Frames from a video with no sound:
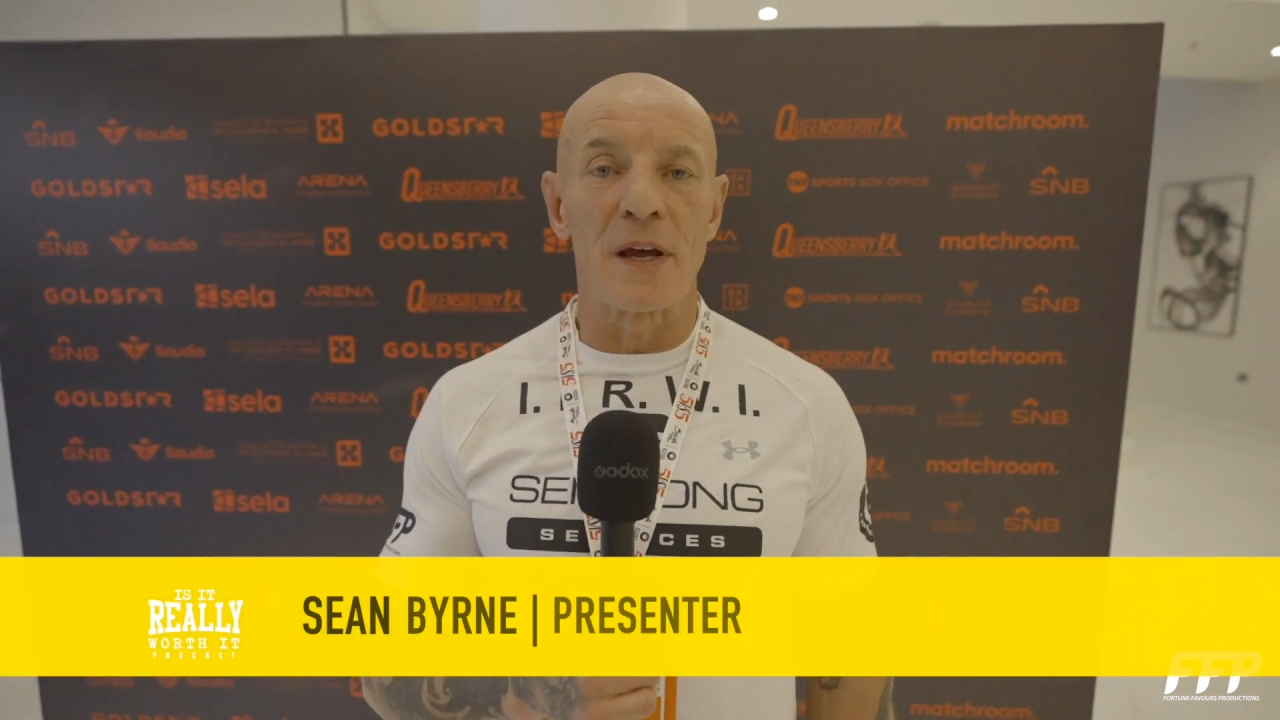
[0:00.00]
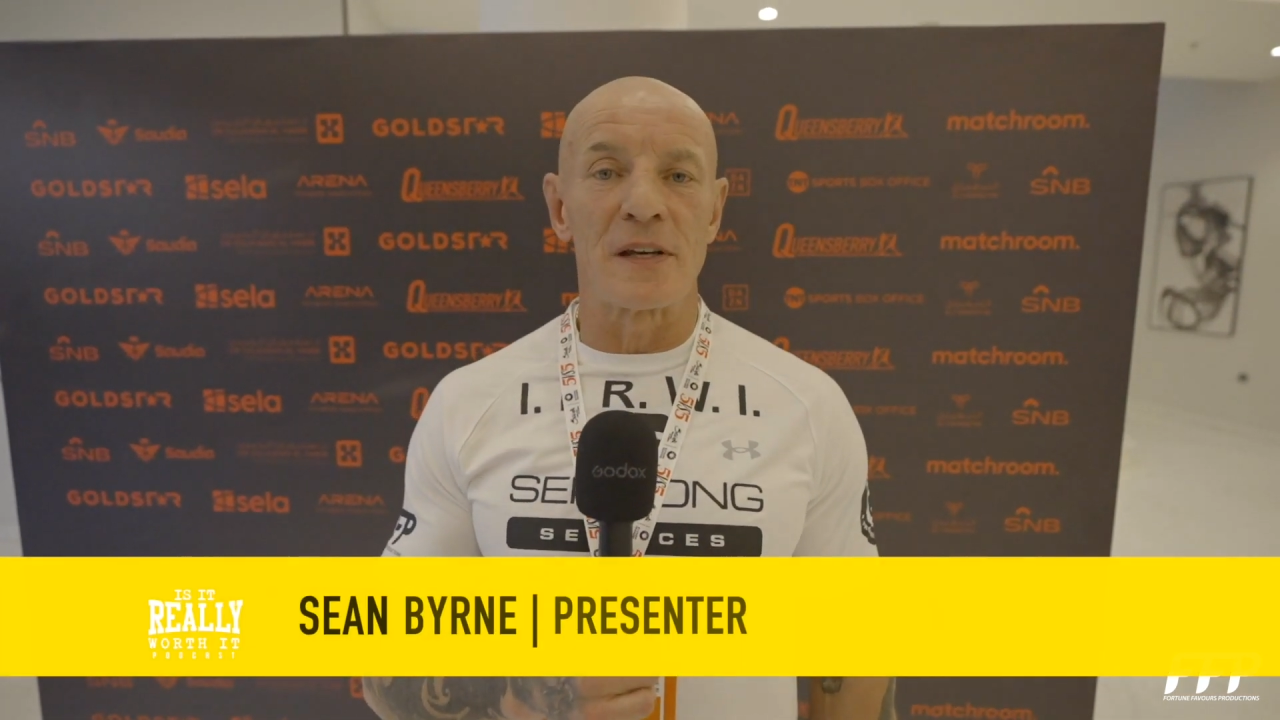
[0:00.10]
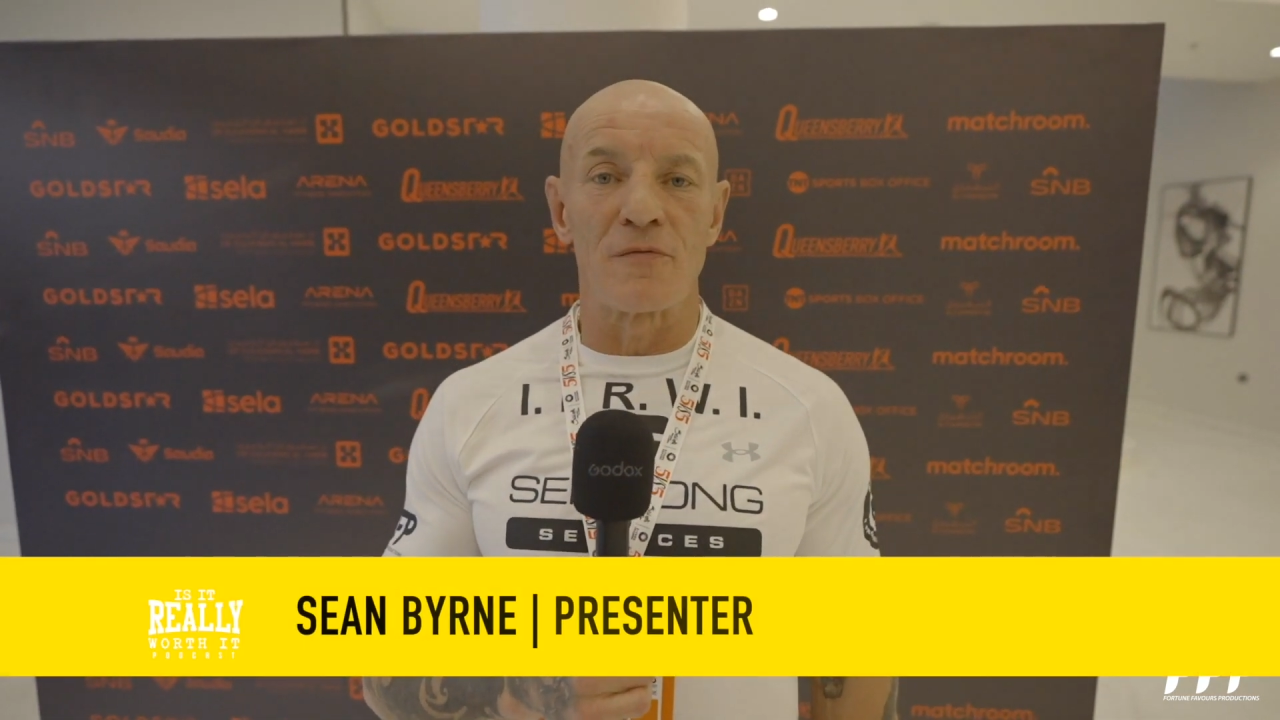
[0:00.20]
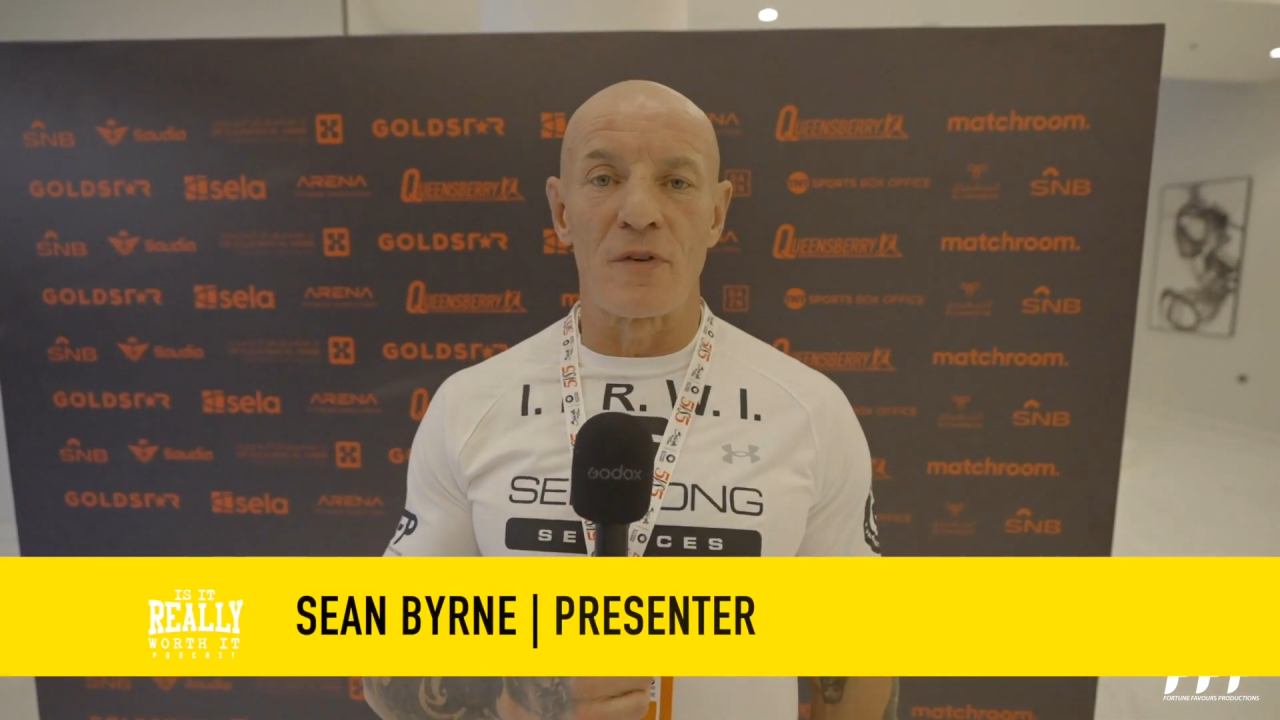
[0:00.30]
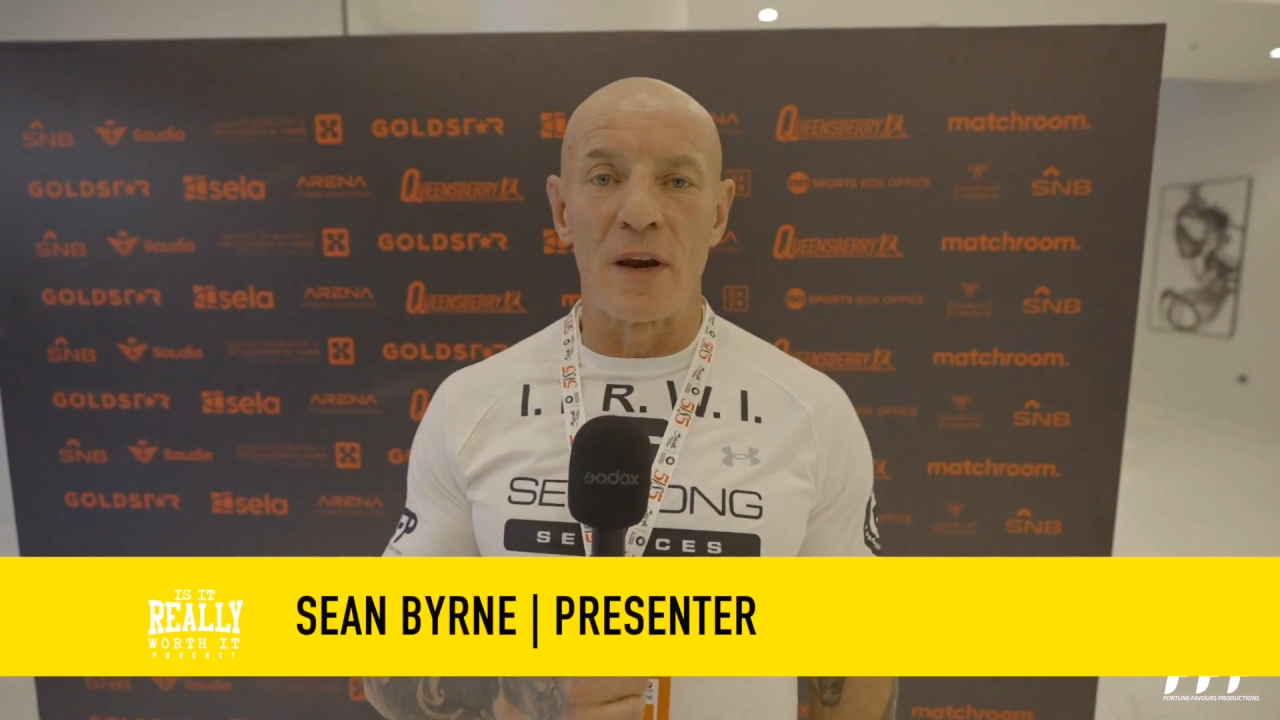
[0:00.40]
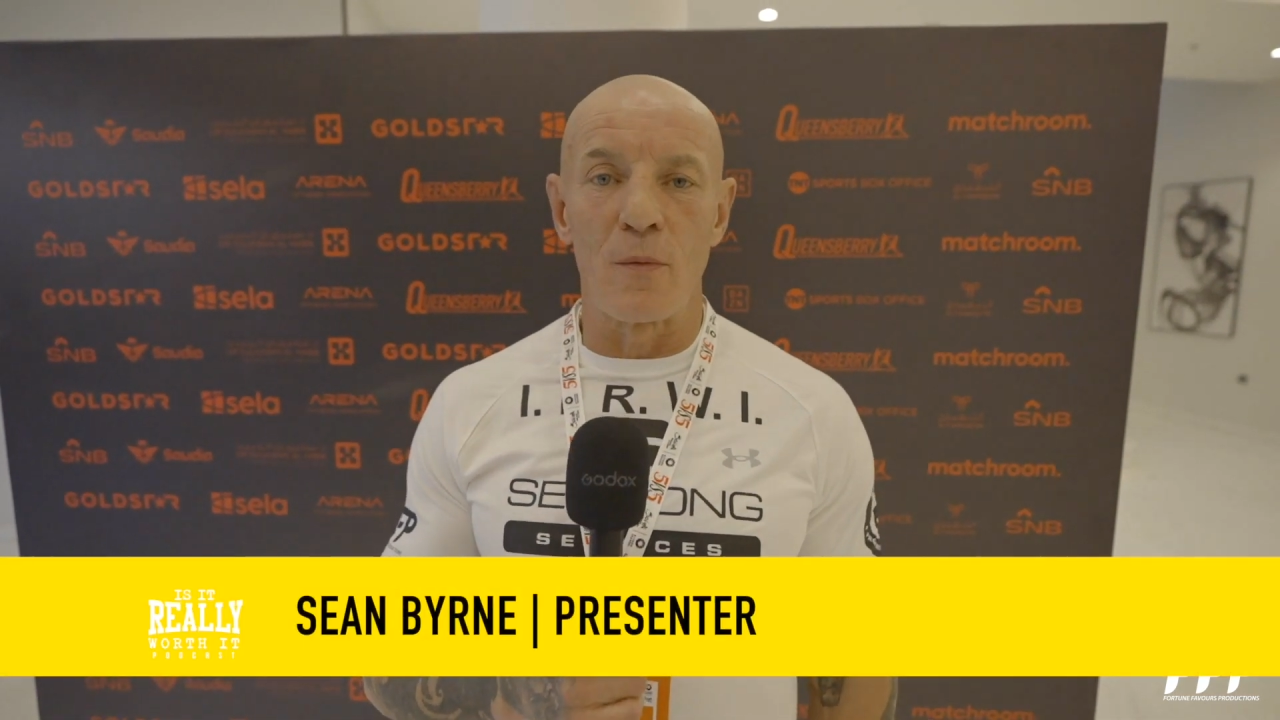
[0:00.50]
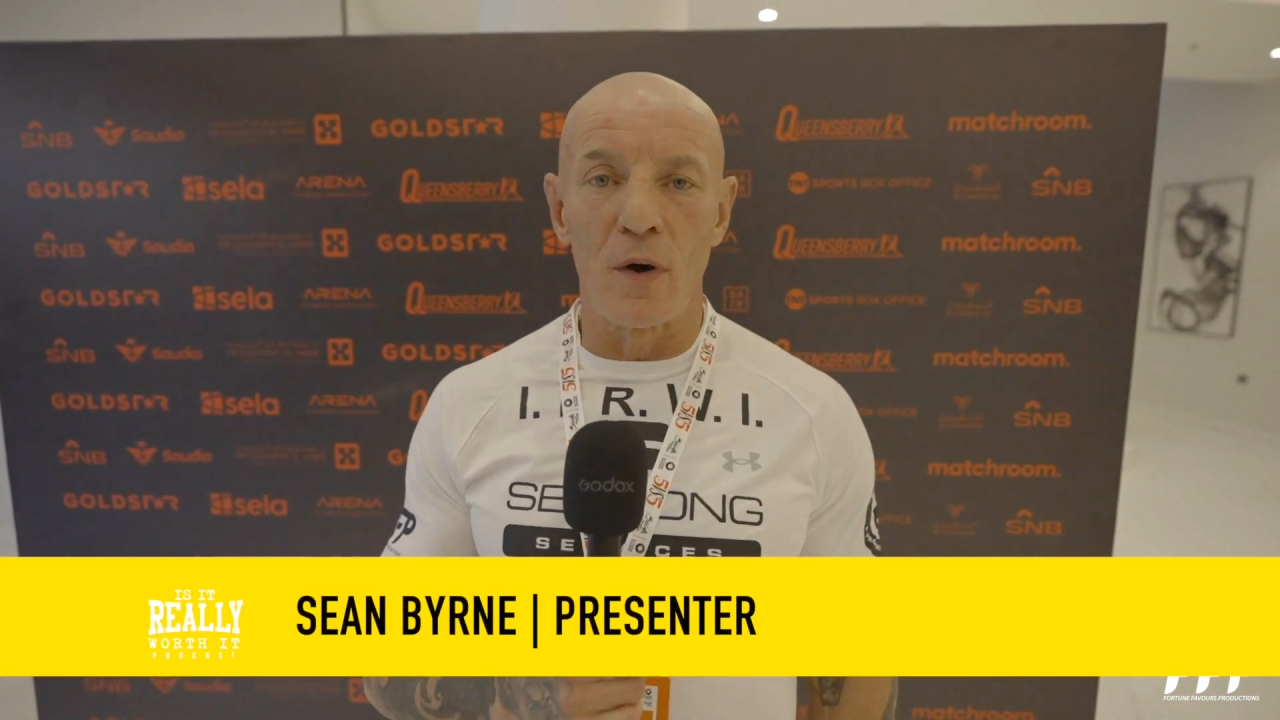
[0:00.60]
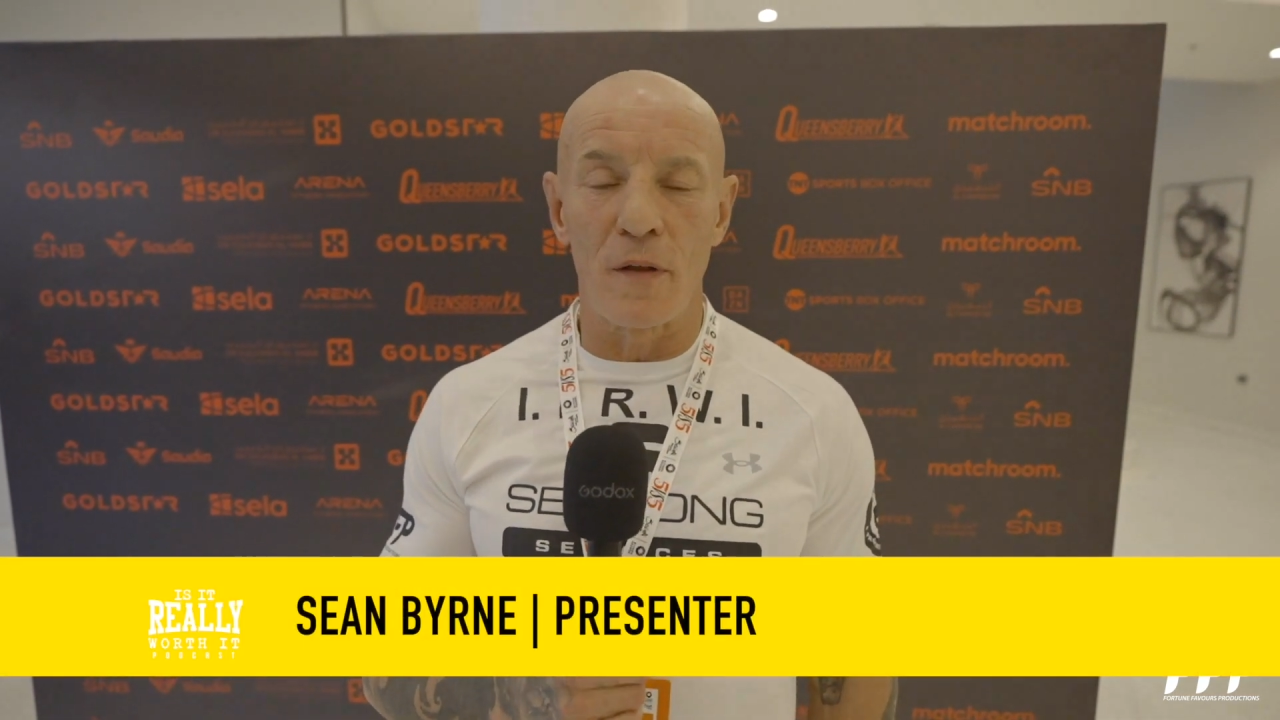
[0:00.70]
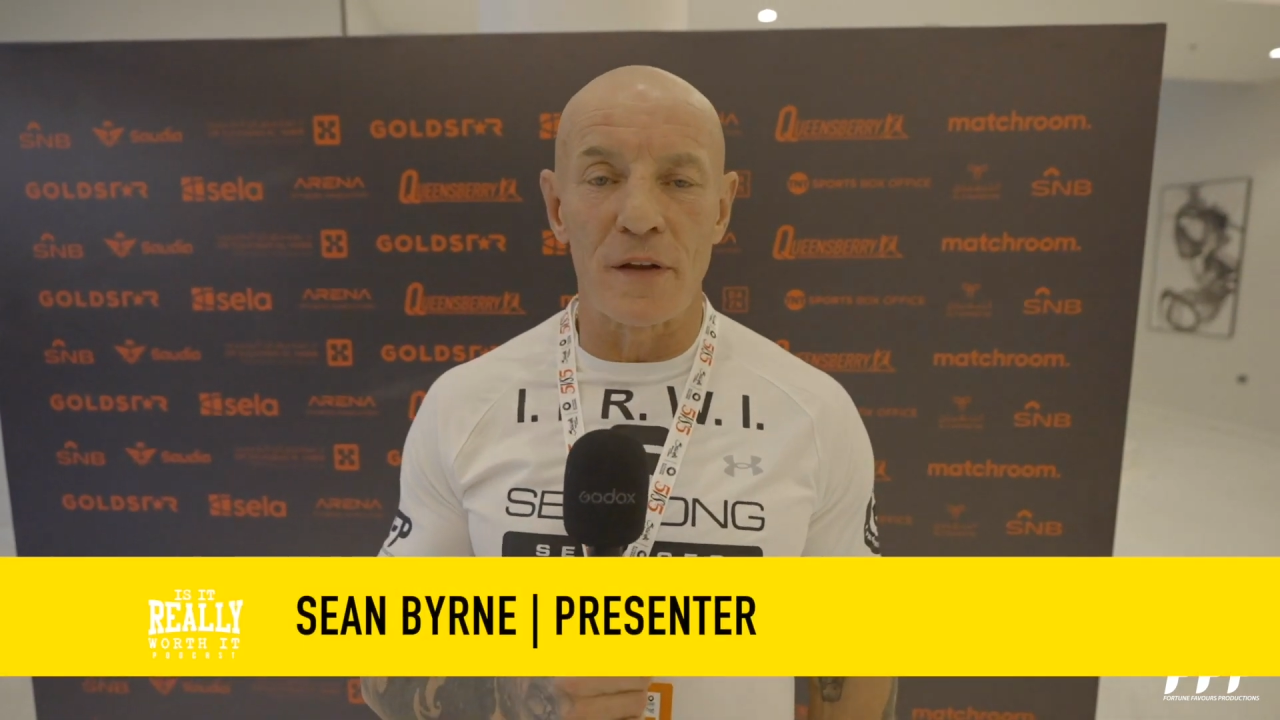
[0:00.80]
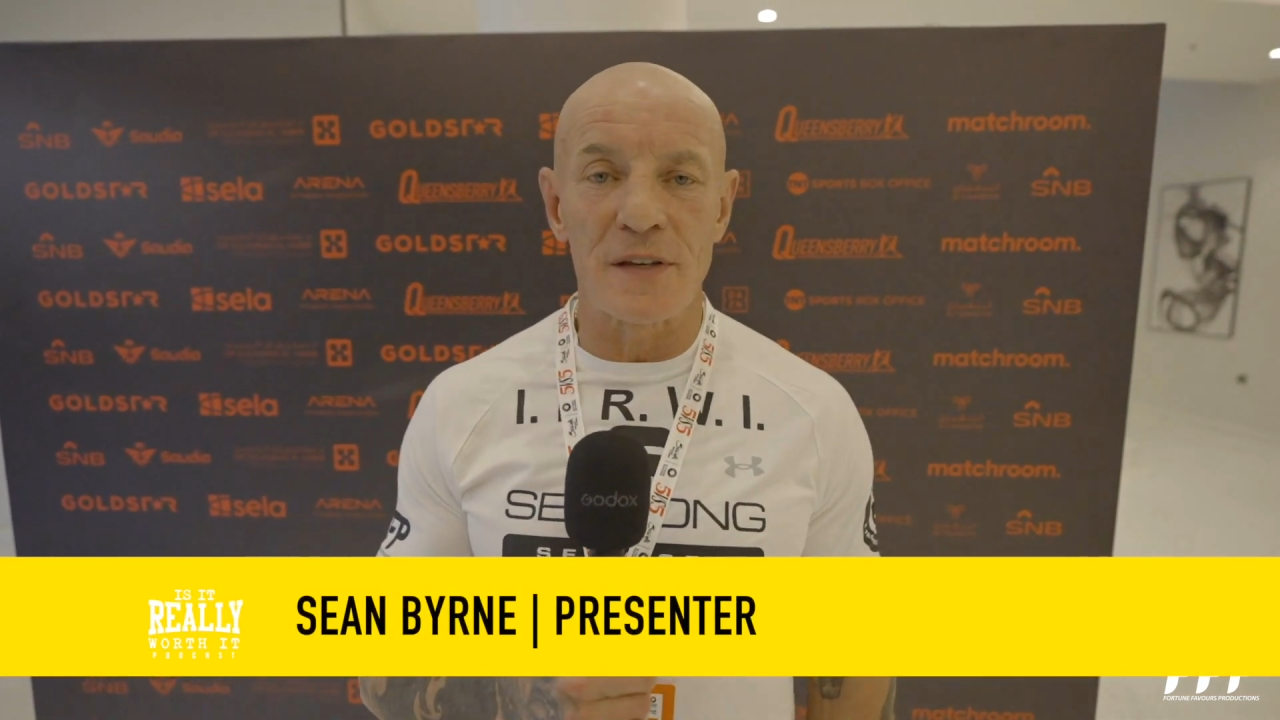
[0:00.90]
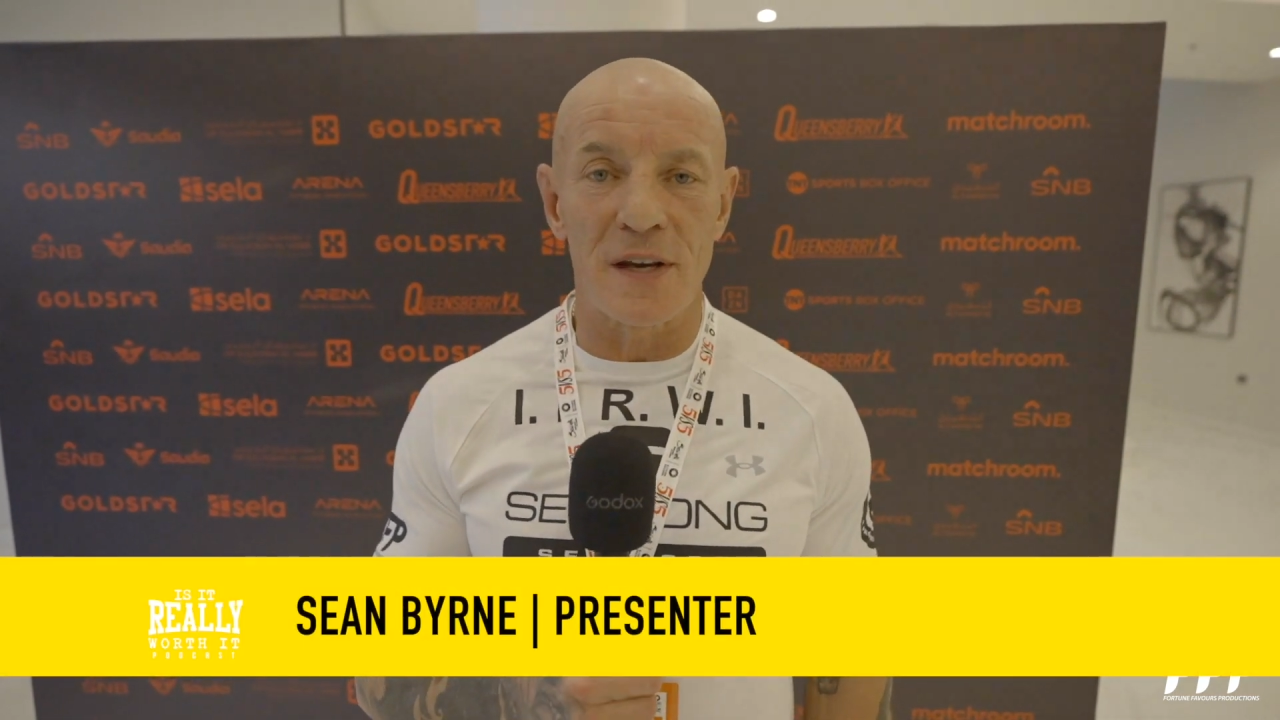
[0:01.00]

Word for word: Is It Really Worth It